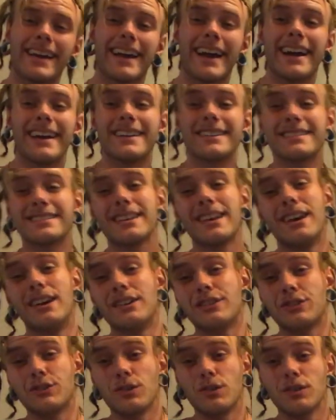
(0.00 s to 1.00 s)
guys,
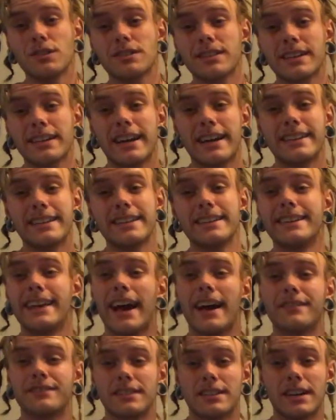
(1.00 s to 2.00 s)
so it looks like I didn't
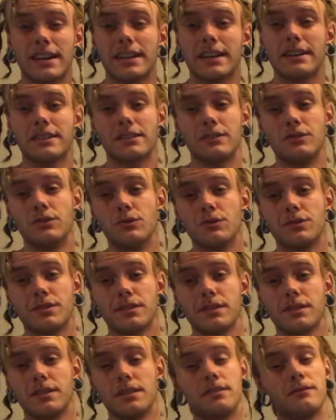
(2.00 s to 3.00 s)
have to cut out a new
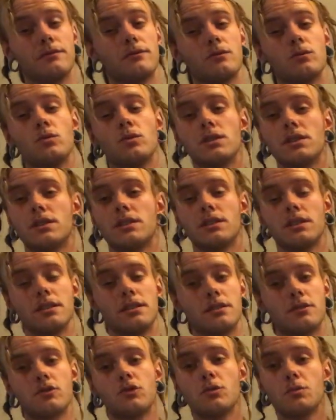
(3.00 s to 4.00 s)
sleeve, which
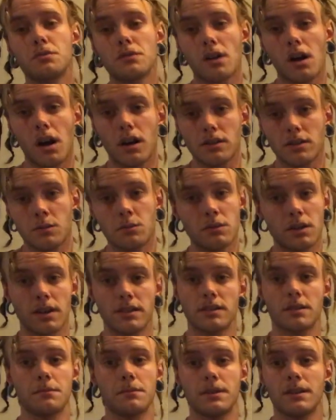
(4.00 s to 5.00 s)
is super awesome
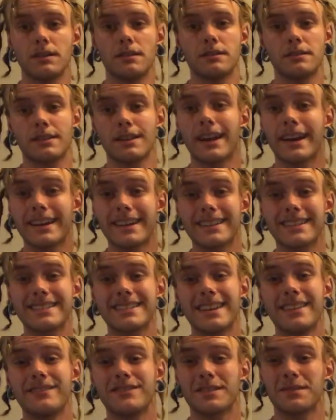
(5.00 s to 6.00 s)
because it means that I get to
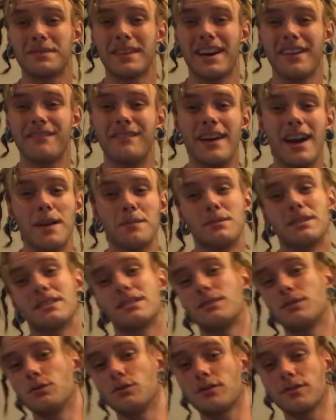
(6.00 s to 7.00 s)
save some of that fabric
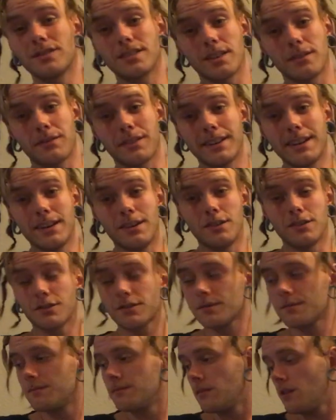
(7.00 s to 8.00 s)
to use for something
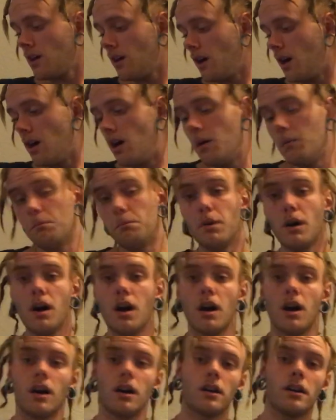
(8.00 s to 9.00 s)
else.
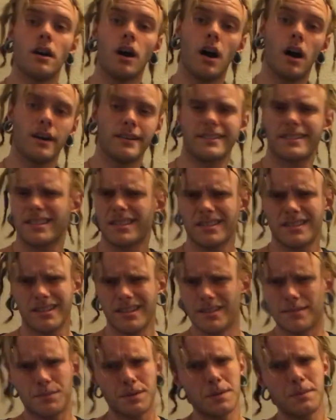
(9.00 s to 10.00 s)
But since
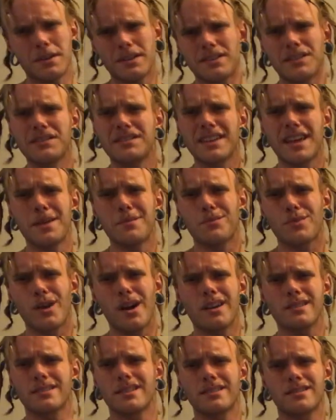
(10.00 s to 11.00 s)
it's pretty much the same
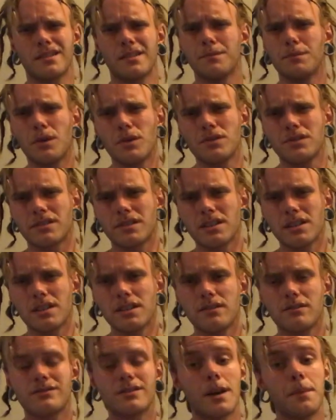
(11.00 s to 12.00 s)
process on both
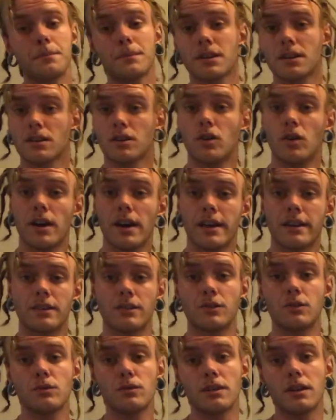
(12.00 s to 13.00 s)
sleeves, I'm going to go ahead
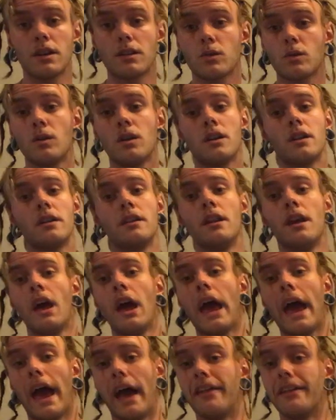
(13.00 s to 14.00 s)
and do the other one
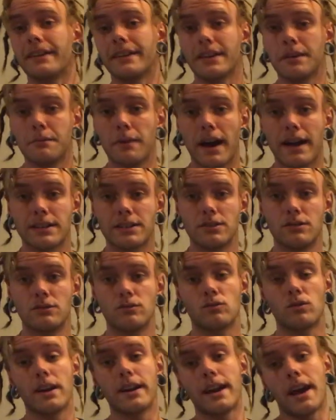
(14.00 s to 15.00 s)
and then get back to you
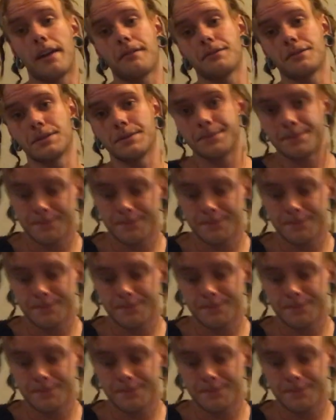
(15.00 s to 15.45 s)
right after.